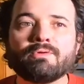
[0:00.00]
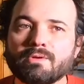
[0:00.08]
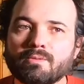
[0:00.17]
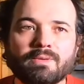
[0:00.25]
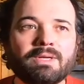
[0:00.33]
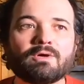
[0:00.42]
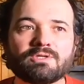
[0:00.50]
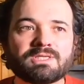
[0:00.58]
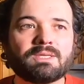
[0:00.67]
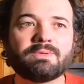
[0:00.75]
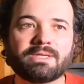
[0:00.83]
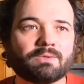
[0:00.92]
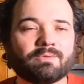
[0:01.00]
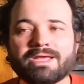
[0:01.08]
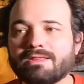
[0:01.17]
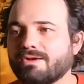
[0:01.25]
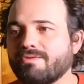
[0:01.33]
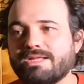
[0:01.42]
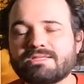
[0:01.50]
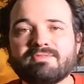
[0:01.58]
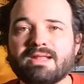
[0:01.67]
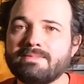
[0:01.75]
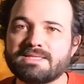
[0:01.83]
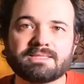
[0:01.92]
You know, we honestly, you know, we get the crates
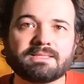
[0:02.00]
of lemons